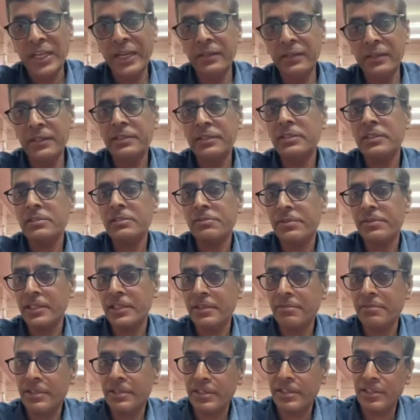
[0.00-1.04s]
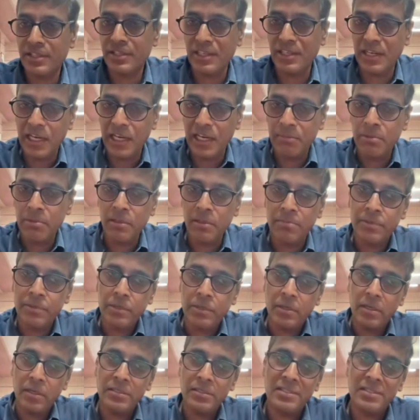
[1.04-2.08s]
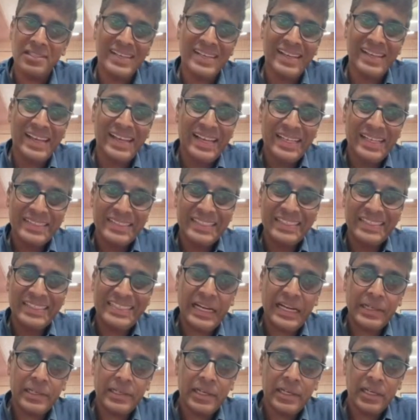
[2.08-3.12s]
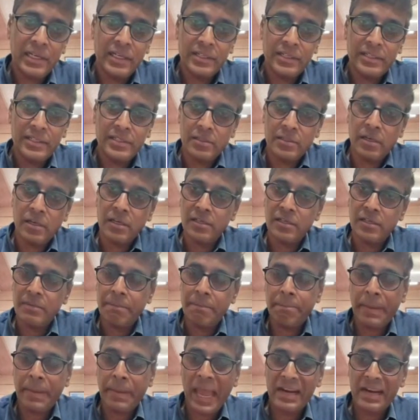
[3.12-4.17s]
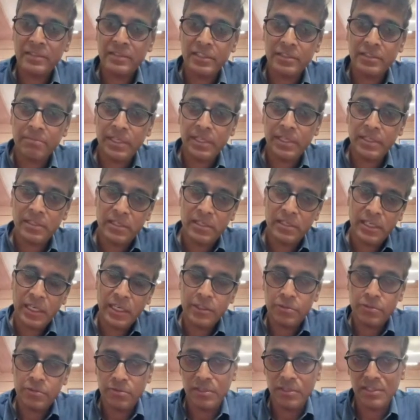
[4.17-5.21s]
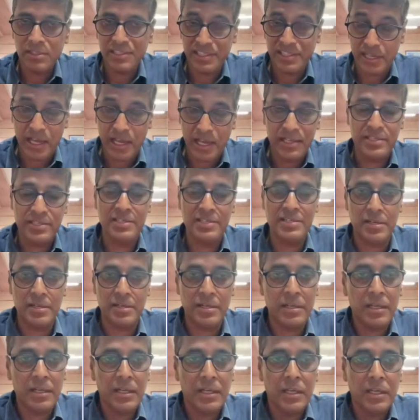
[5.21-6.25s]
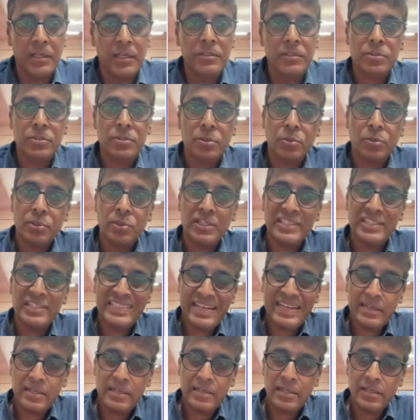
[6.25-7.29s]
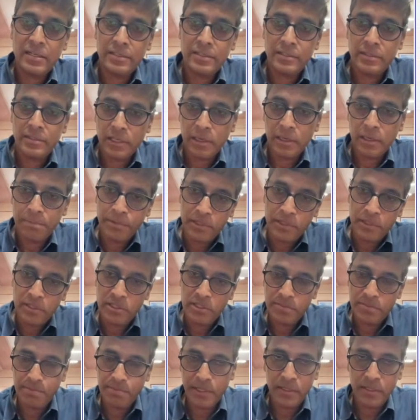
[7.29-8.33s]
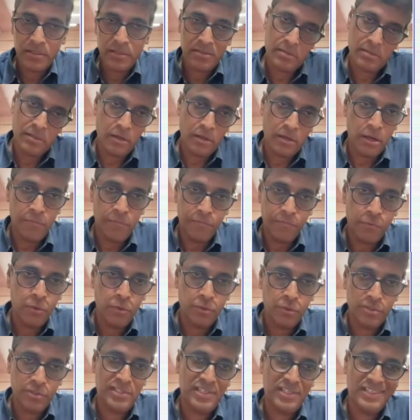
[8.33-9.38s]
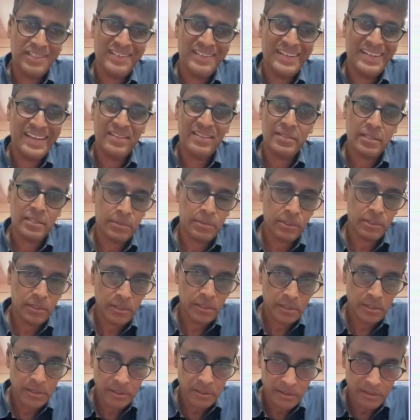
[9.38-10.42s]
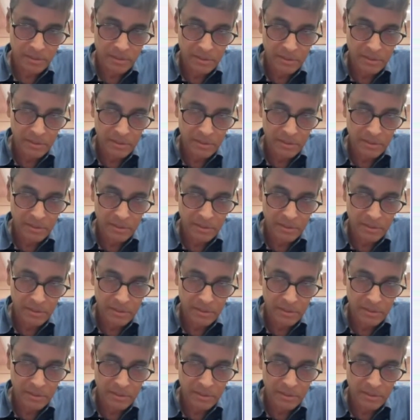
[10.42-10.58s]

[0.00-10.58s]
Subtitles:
And it is very, very reliable because the satellite is not impacted by the natural disaster. So the satellite is up in space. Of course, it has some other